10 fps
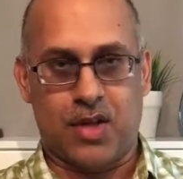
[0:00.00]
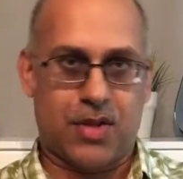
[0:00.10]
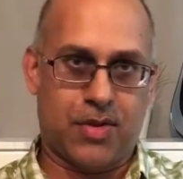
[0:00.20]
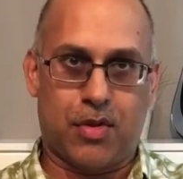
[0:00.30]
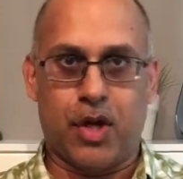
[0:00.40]
the
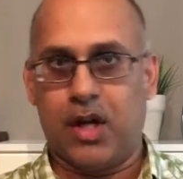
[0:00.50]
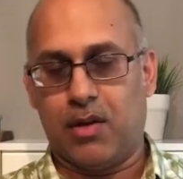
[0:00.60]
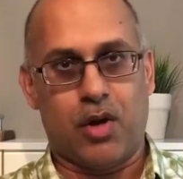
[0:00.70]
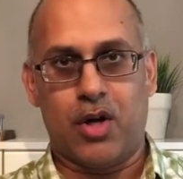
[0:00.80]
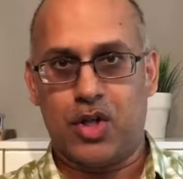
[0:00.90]
30
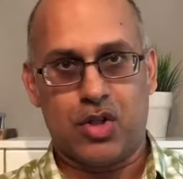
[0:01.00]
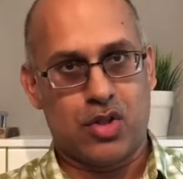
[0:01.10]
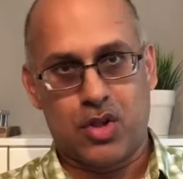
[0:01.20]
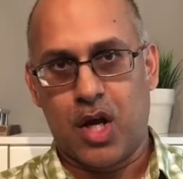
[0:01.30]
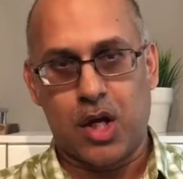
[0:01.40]

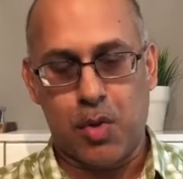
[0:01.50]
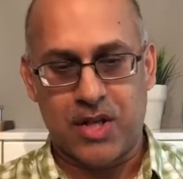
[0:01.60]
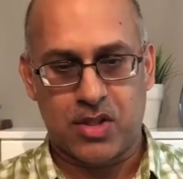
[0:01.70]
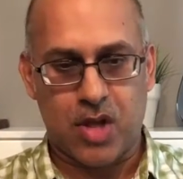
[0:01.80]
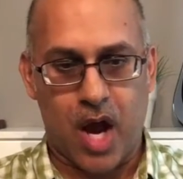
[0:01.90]
largest
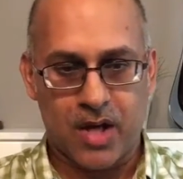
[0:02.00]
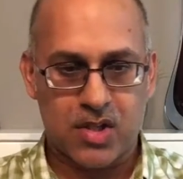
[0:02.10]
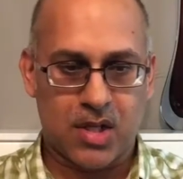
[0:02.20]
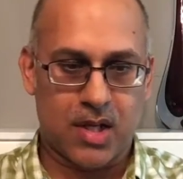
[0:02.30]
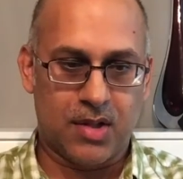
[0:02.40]
US
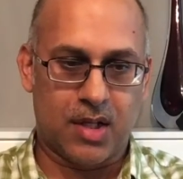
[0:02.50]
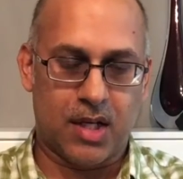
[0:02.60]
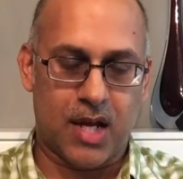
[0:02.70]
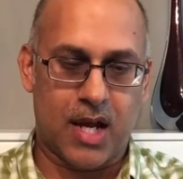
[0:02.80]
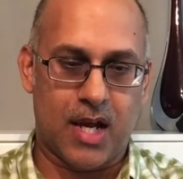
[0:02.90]
stocks in
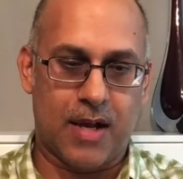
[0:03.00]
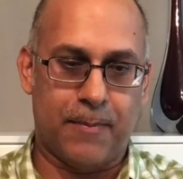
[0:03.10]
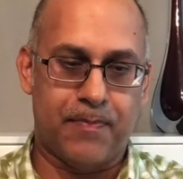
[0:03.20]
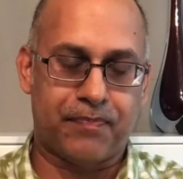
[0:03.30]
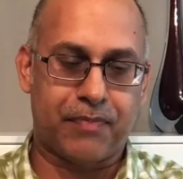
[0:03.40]

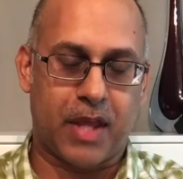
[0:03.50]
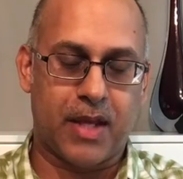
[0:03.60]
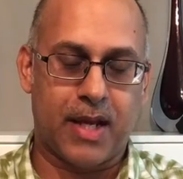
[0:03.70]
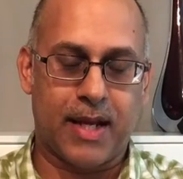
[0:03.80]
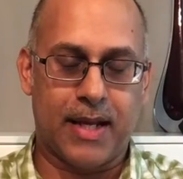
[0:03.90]
the
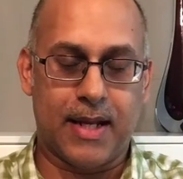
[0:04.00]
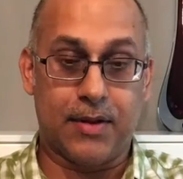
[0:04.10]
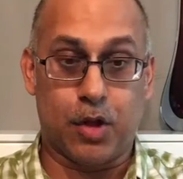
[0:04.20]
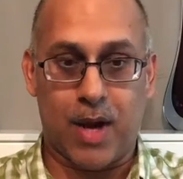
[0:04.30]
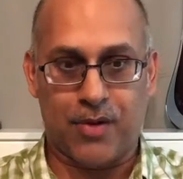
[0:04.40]

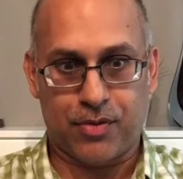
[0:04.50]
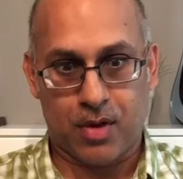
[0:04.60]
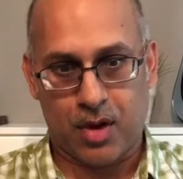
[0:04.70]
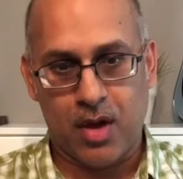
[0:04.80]
US.